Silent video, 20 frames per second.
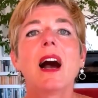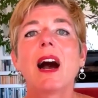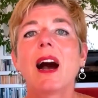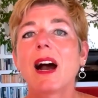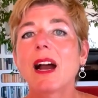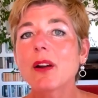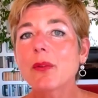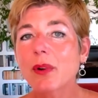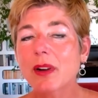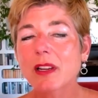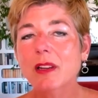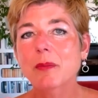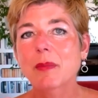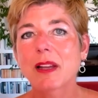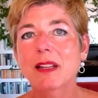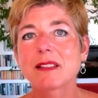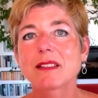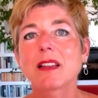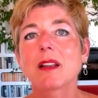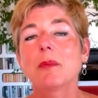I
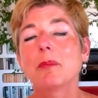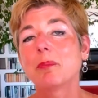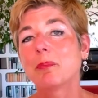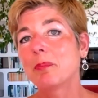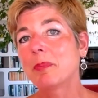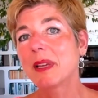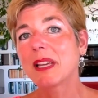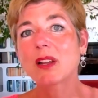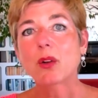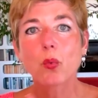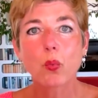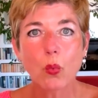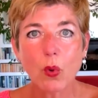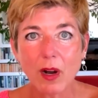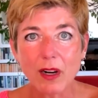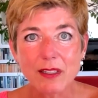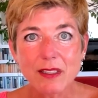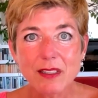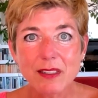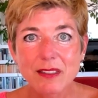recommend pick
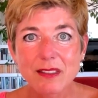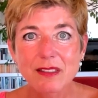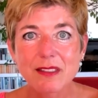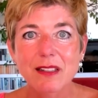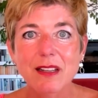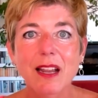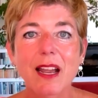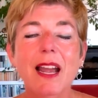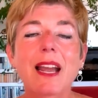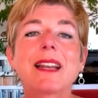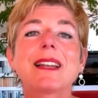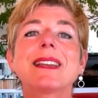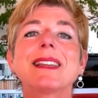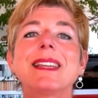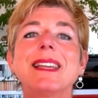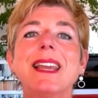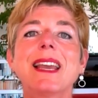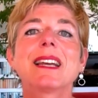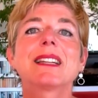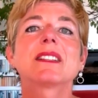one
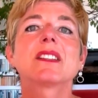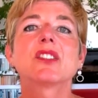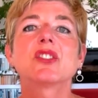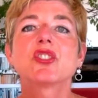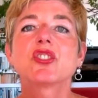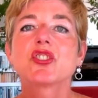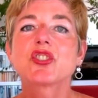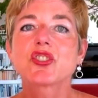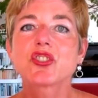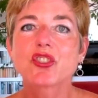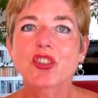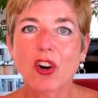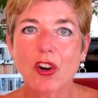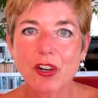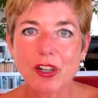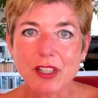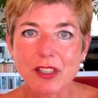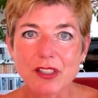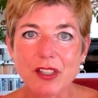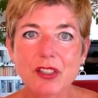and get
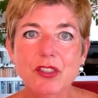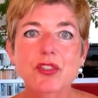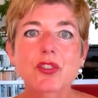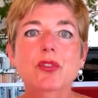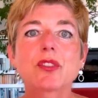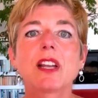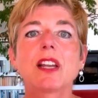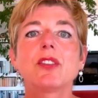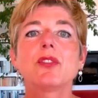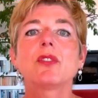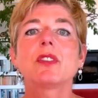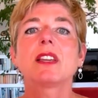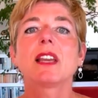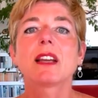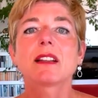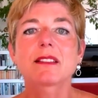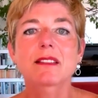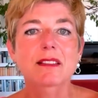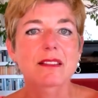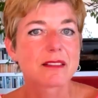started so that you
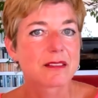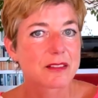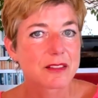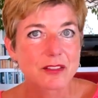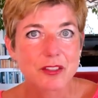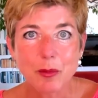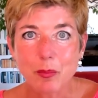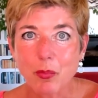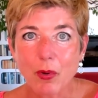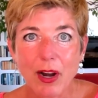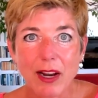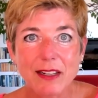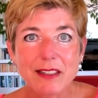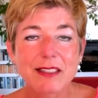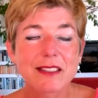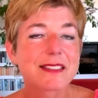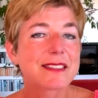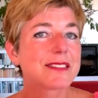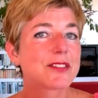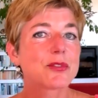get the
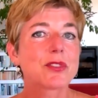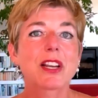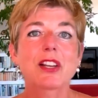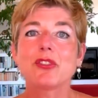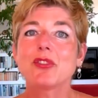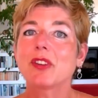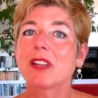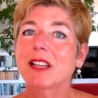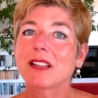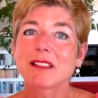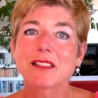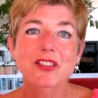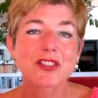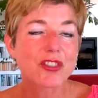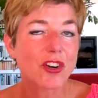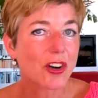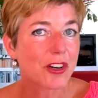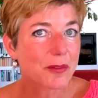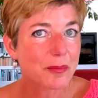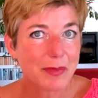practice so that you can
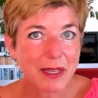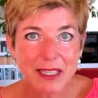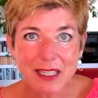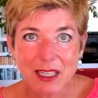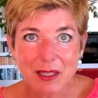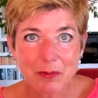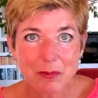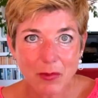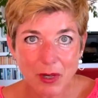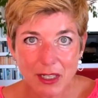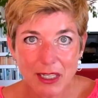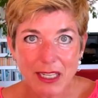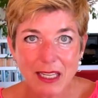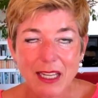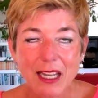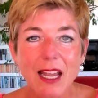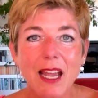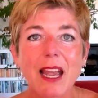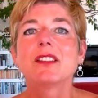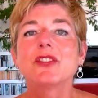start making money.
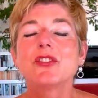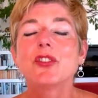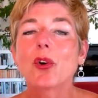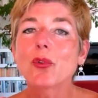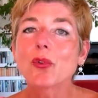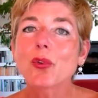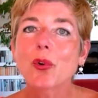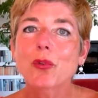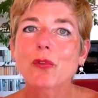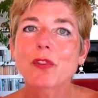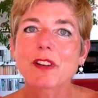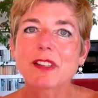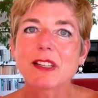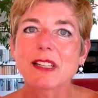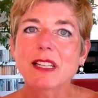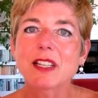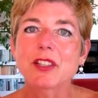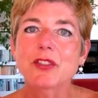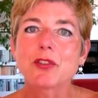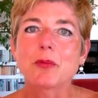Don't
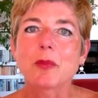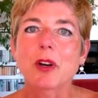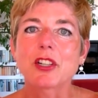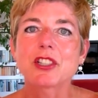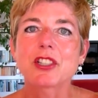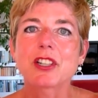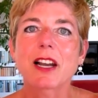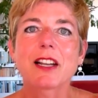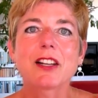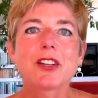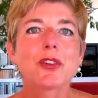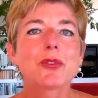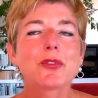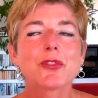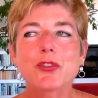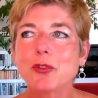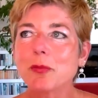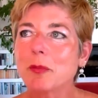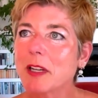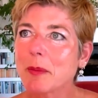overthink it too much. I know
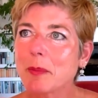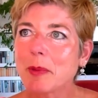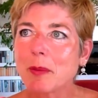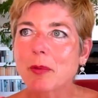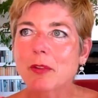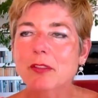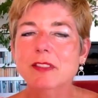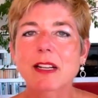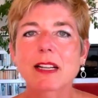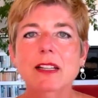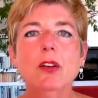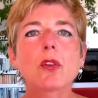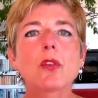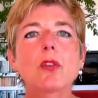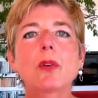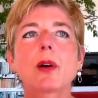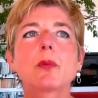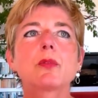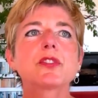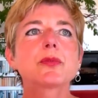too many people's like,
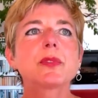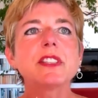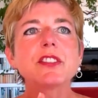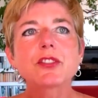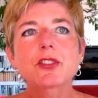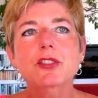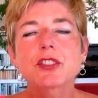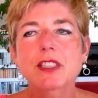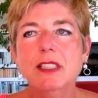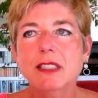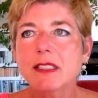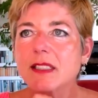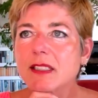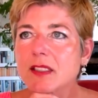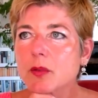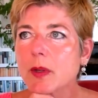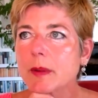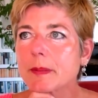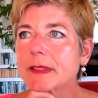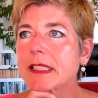oh, I was researching
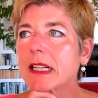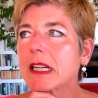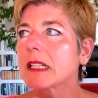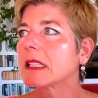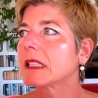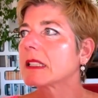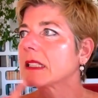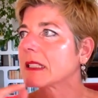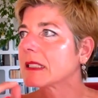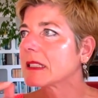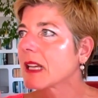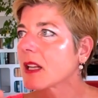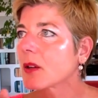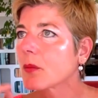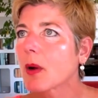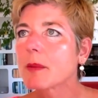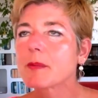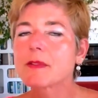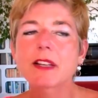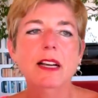this website and then that
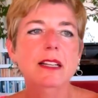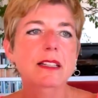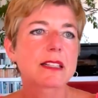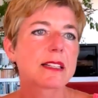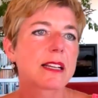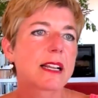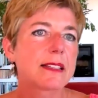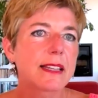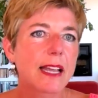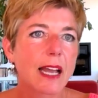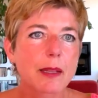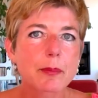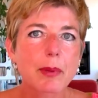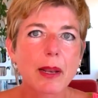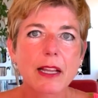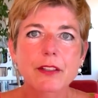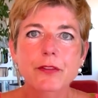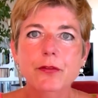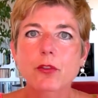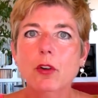website and then that
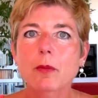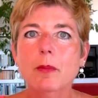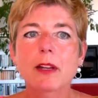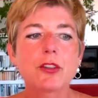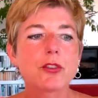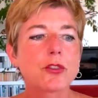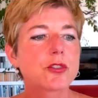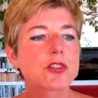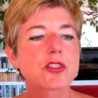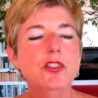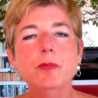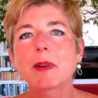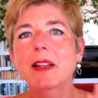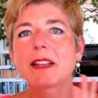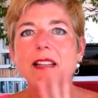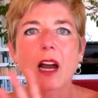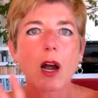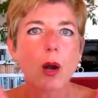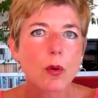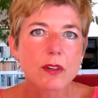platform, and you just
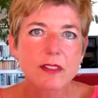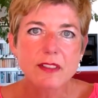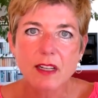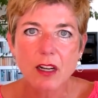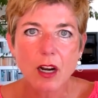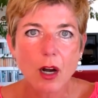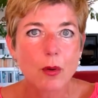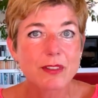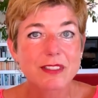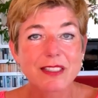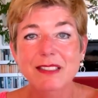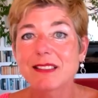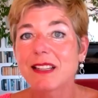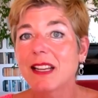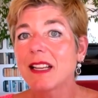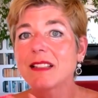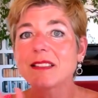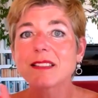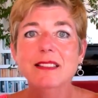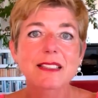spent hours and hours and
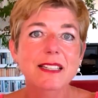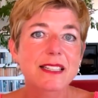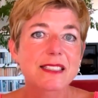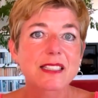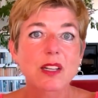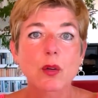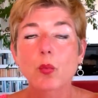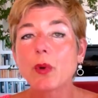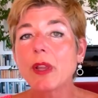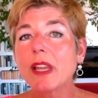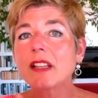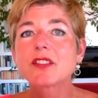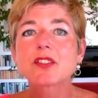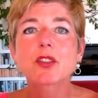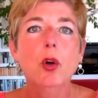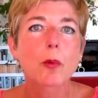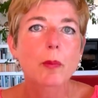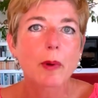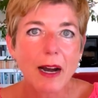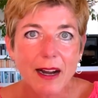days and days and weeks
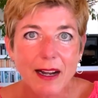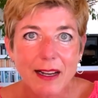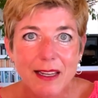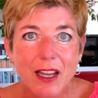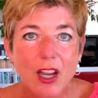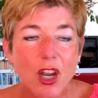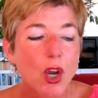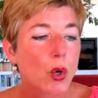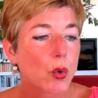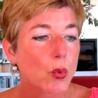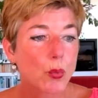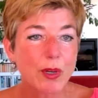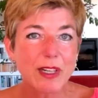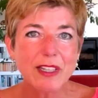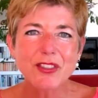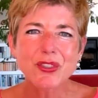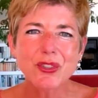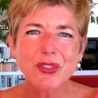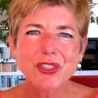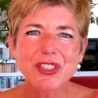go by
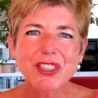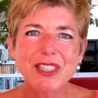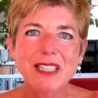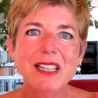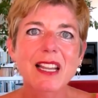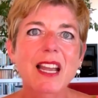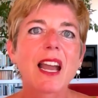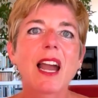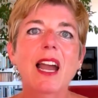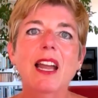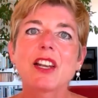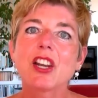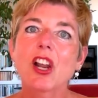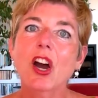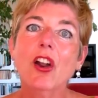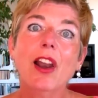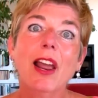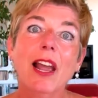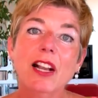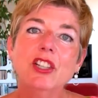researching and
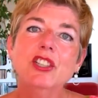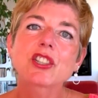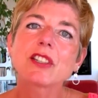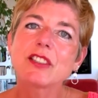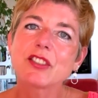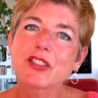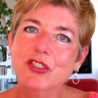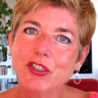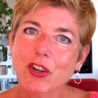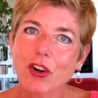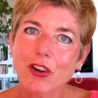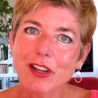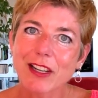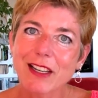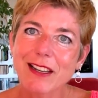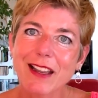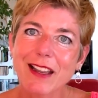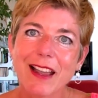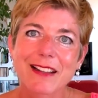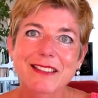not actually
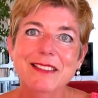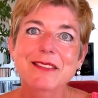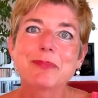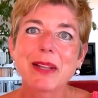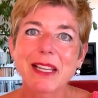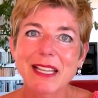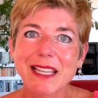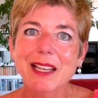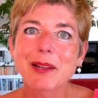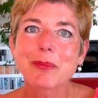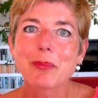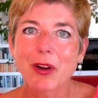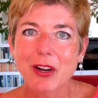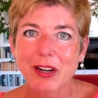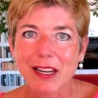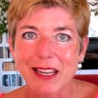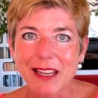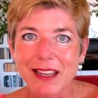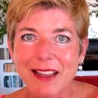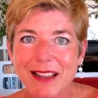starting and making
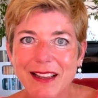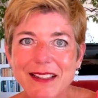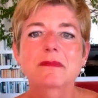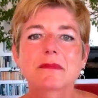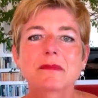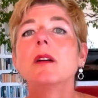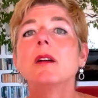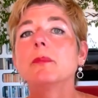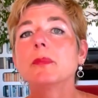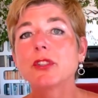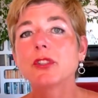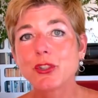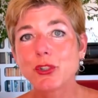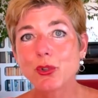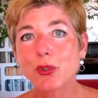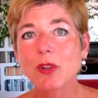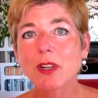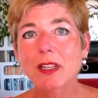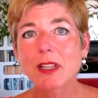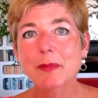money. But
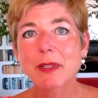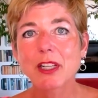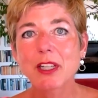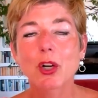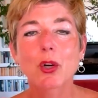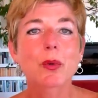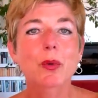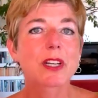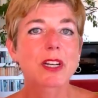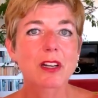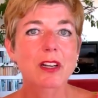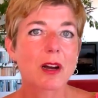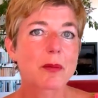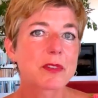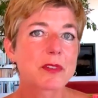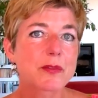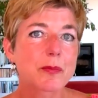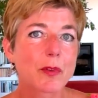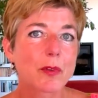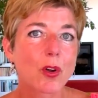do let me know in the
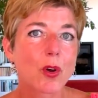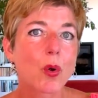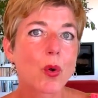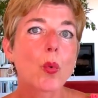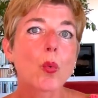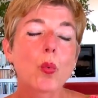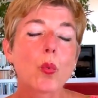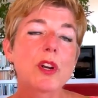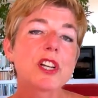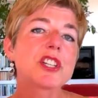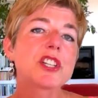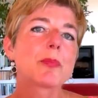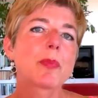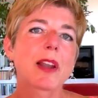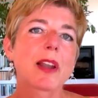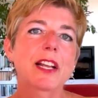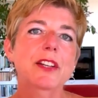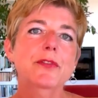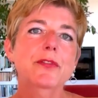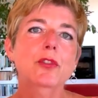comments below which
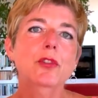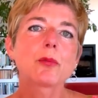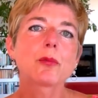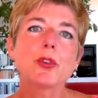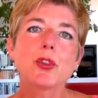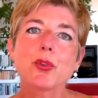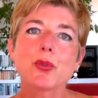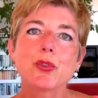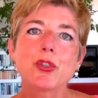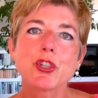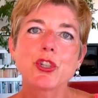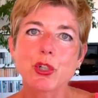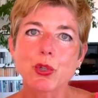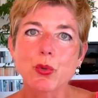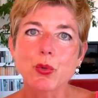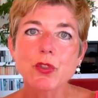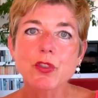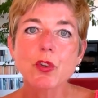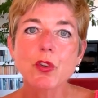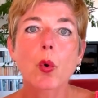platform you
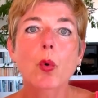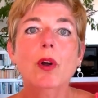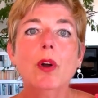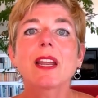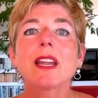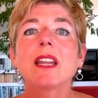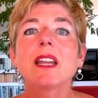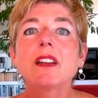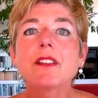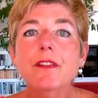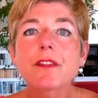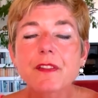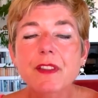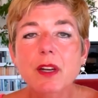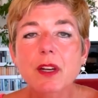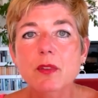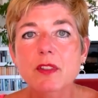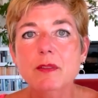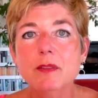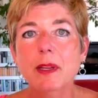choose, or if
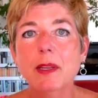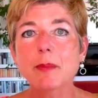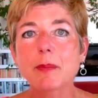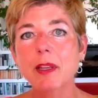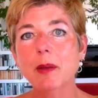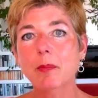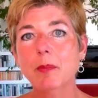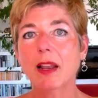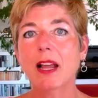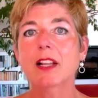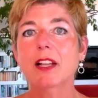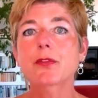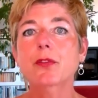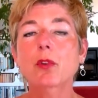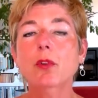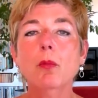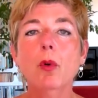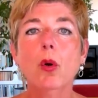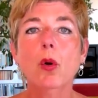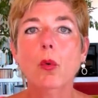there is maybe a
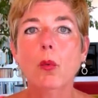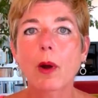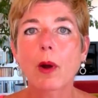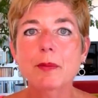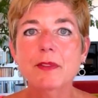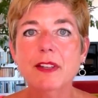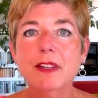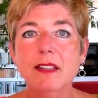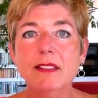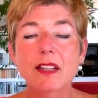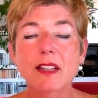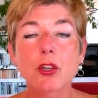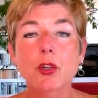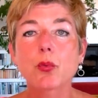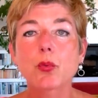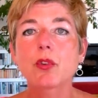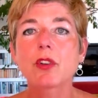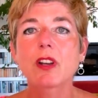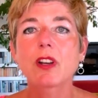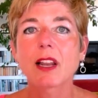platform or a website that
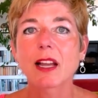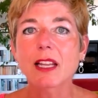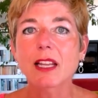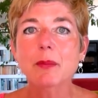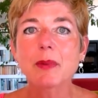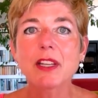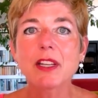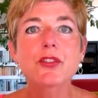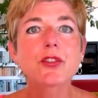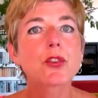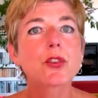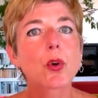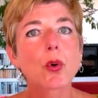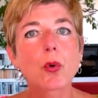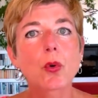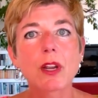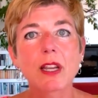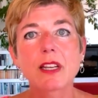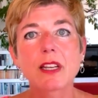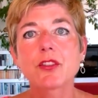you would like me to
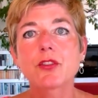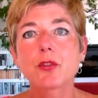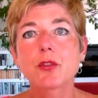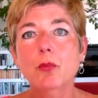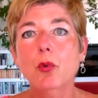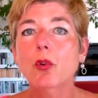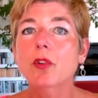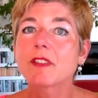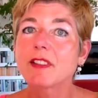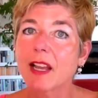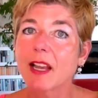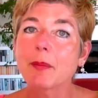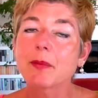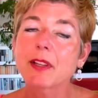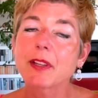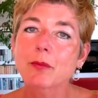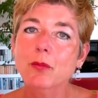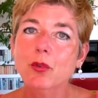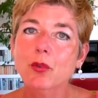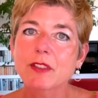go into more depth
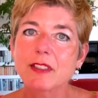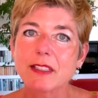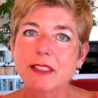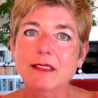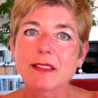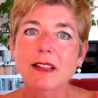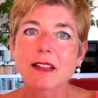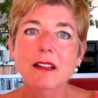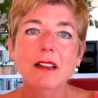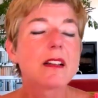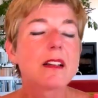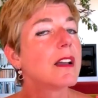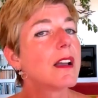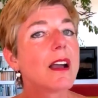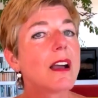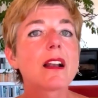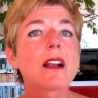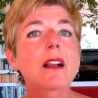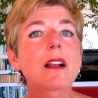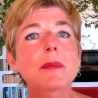and more detail,
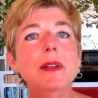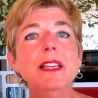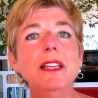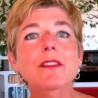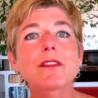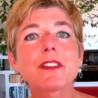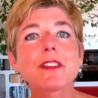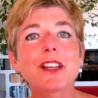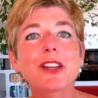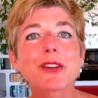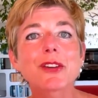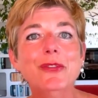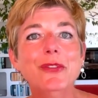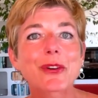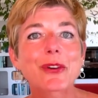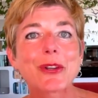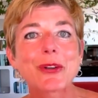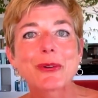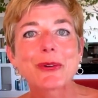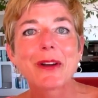and I'll make a video for
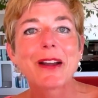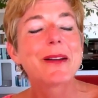you.